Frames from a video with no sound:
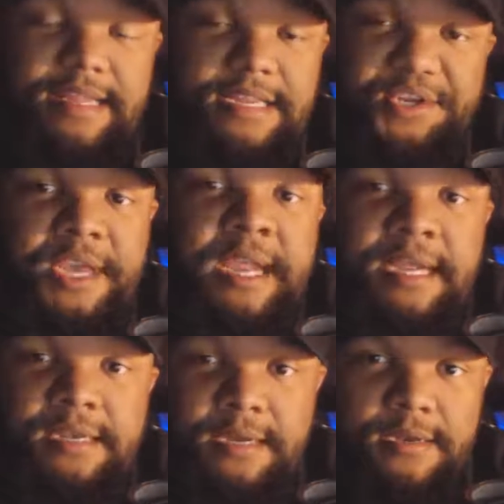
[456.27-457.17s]

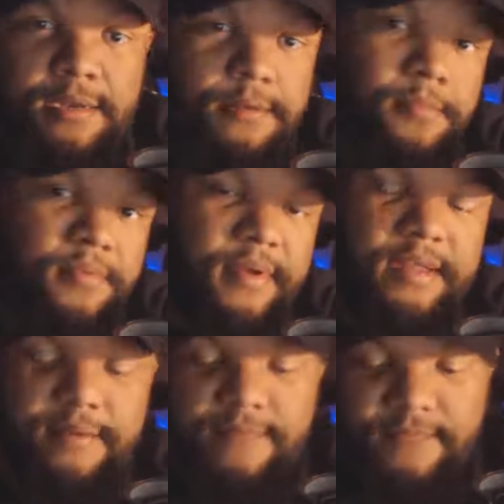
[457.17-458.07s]
changing due to
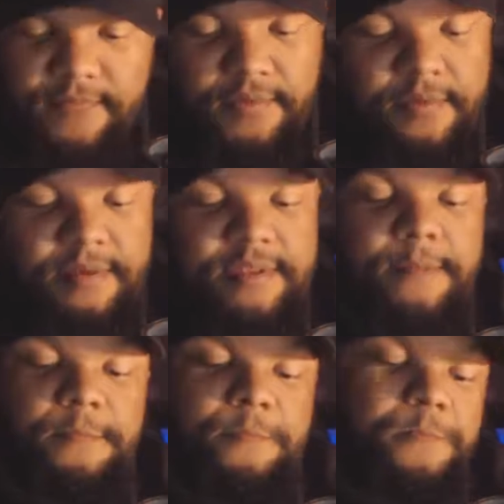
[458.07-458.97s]
Bray's influence?
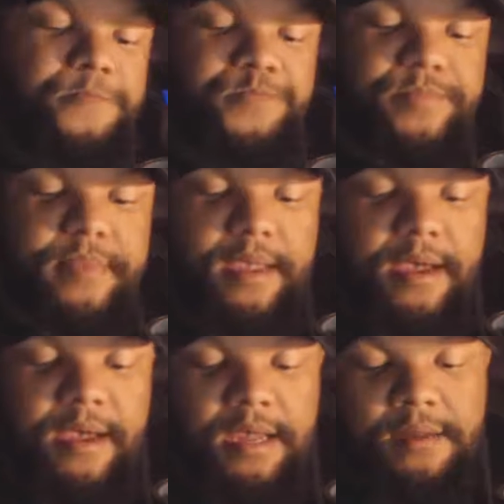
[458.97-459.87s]

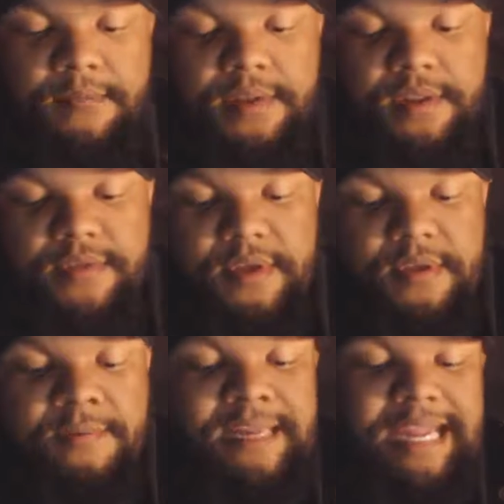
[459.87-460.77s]
So
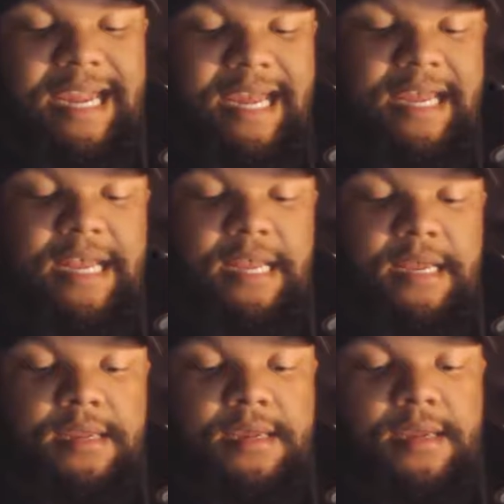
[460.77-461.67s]
then we
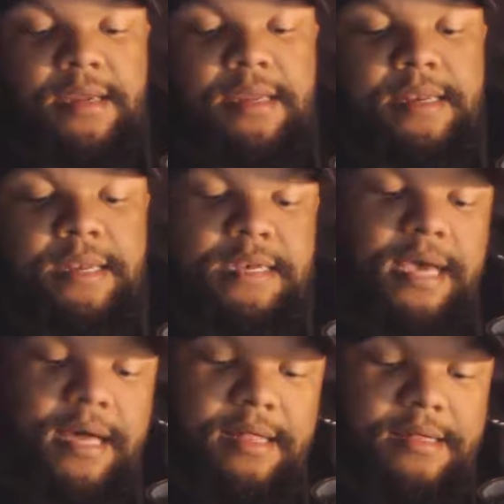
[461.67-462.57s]
had
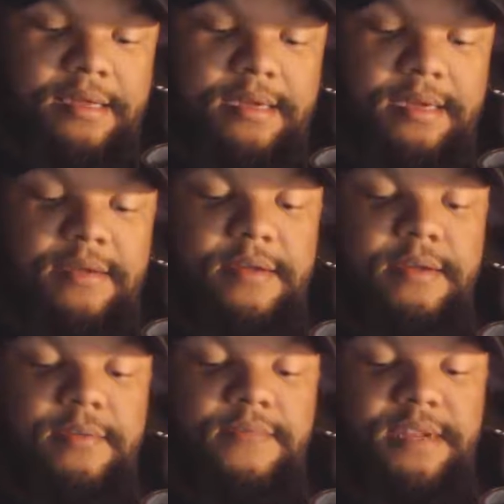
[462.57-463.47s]
Natalya
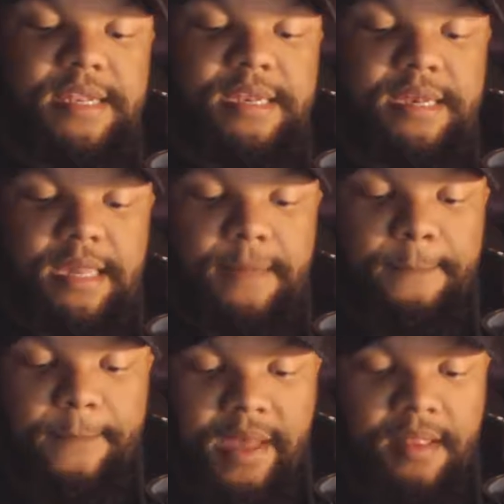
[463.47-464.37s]
versus Nikki
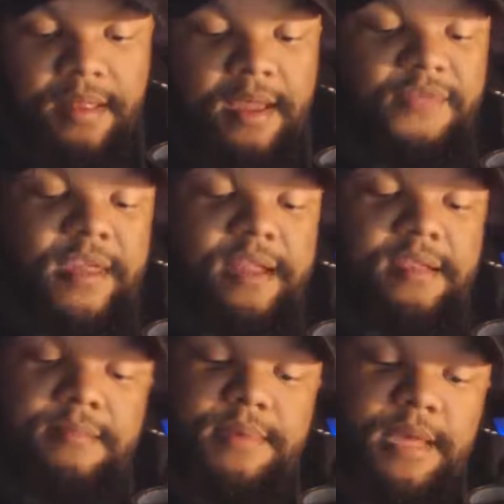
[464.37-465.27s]
Bella. I think
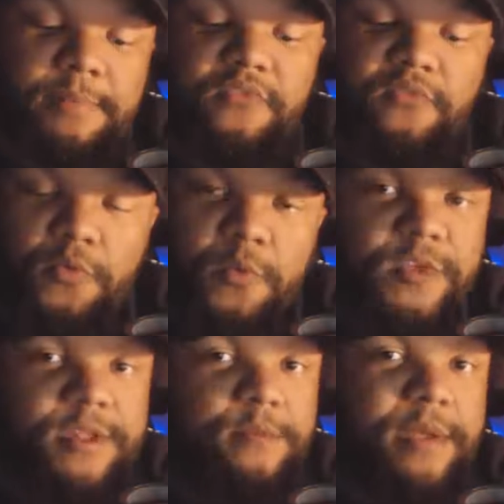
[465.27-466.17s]
sometime before
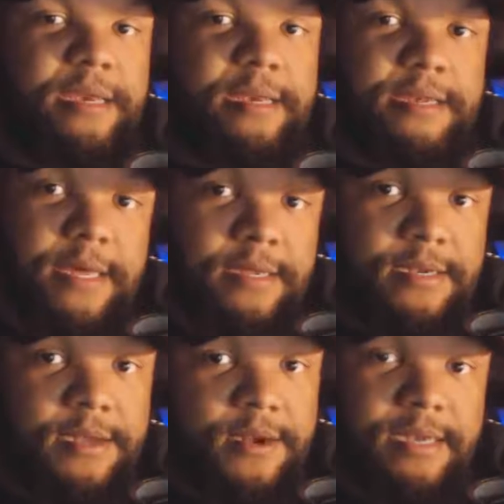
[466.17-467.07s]
this, we had Natalya
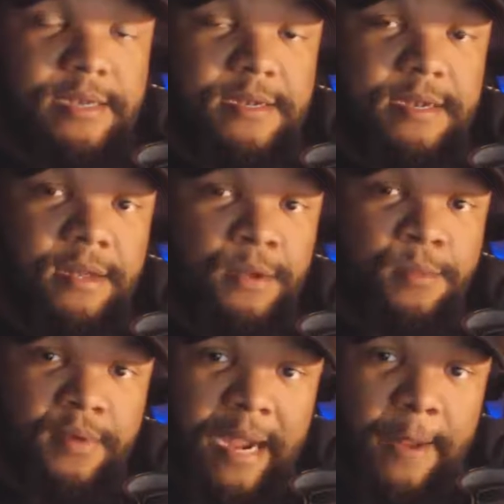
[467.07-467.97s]
talking to Daniel
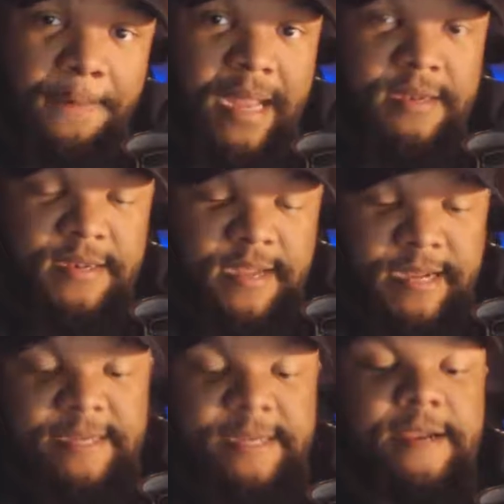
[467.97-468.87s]
Bryan
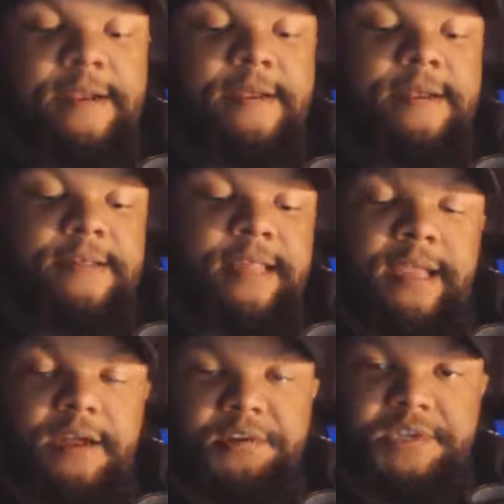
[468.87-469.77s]
backstage,
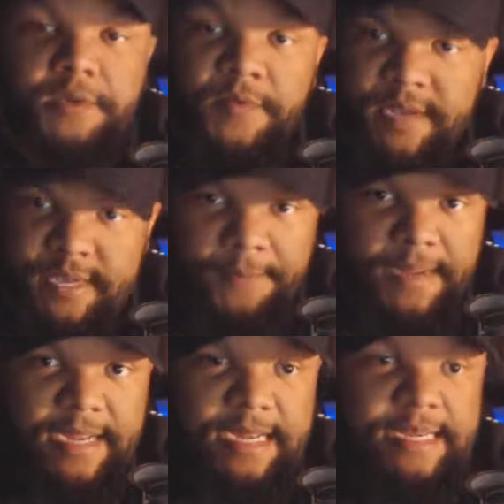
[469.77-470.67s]
saying how she wants to
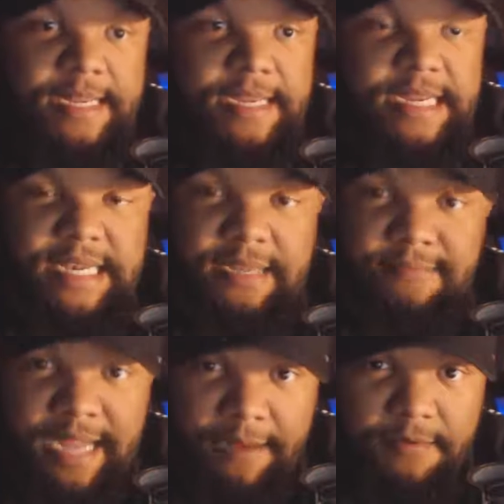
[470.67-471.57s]
be the team
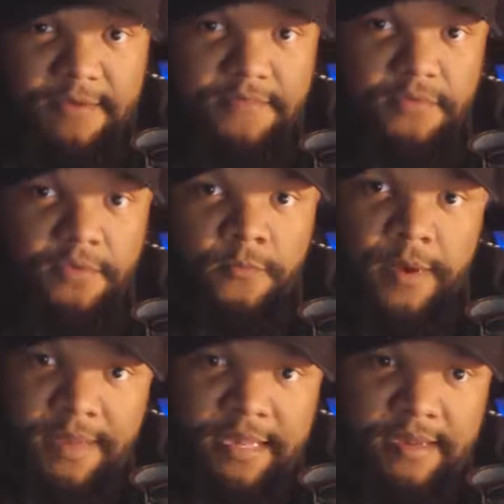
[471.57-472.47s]
captain for the
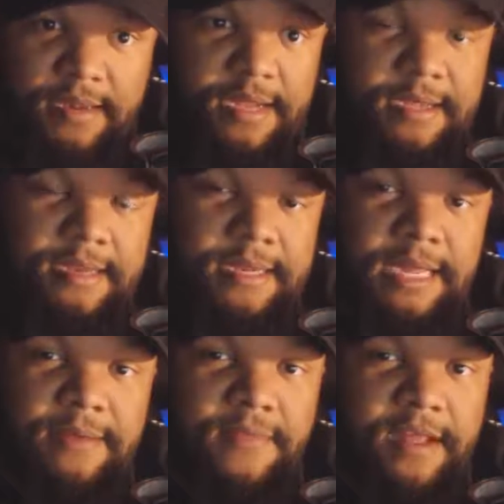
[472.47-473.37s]
women's
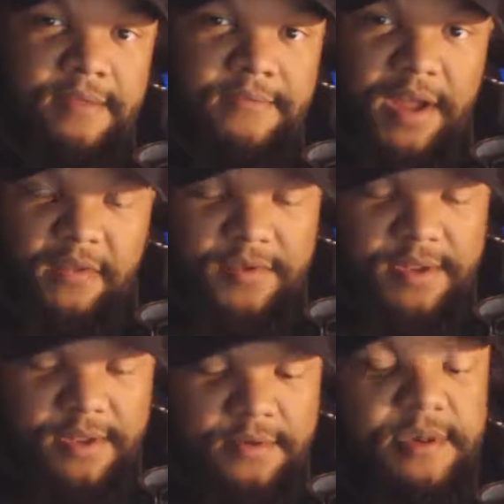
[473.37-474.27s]
team at Survivor
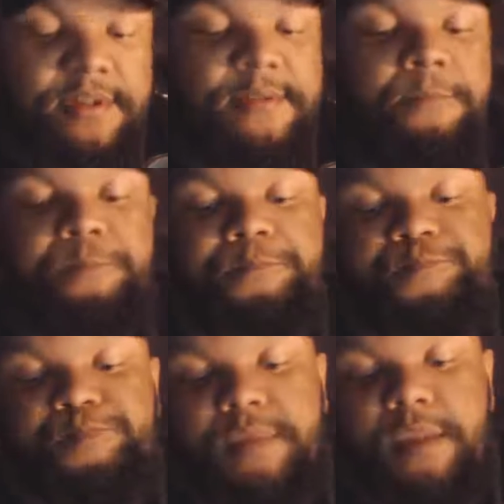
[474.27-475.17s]
Series.
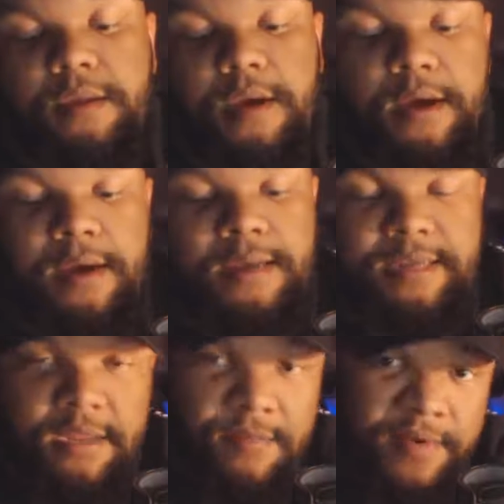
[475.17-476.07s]

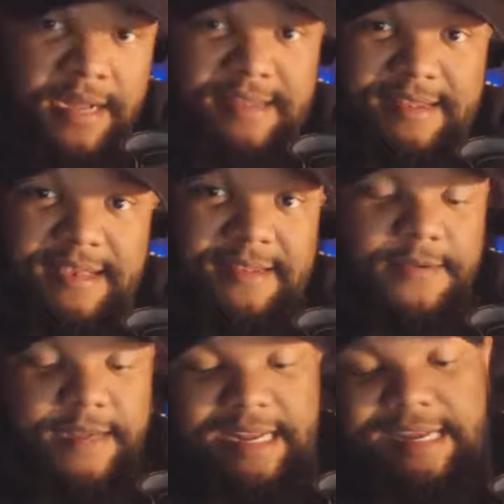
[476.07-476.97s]
Daniel Bryan says,
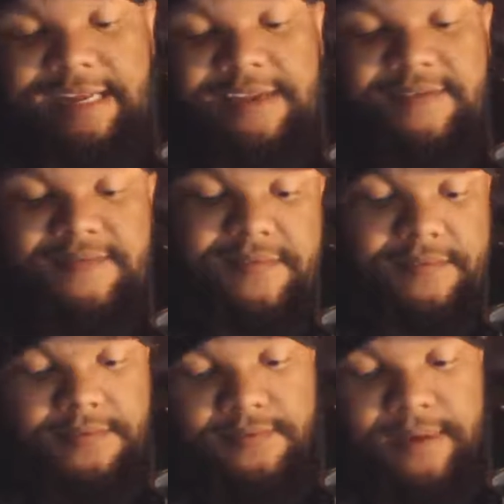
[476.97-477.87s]
okay, if
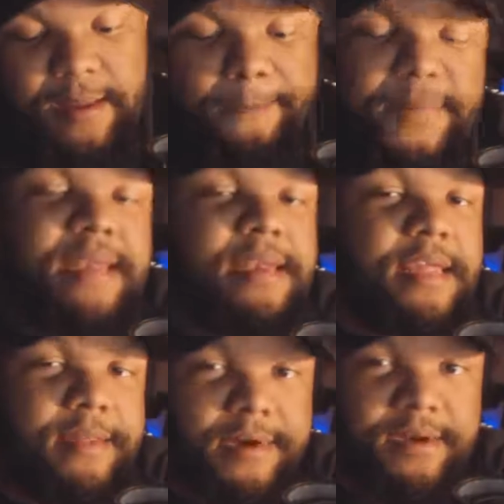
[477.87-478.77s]
you can beat
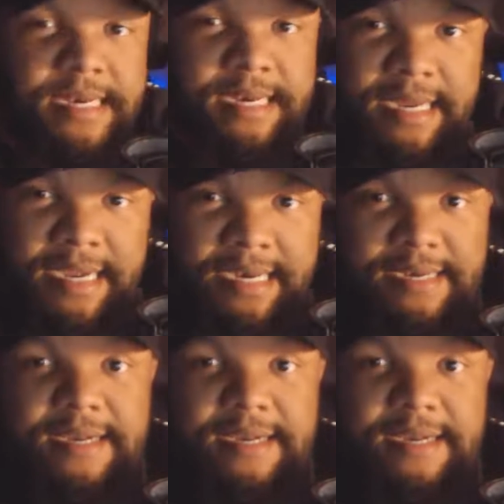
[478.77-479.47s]
Nikki Bella tonight,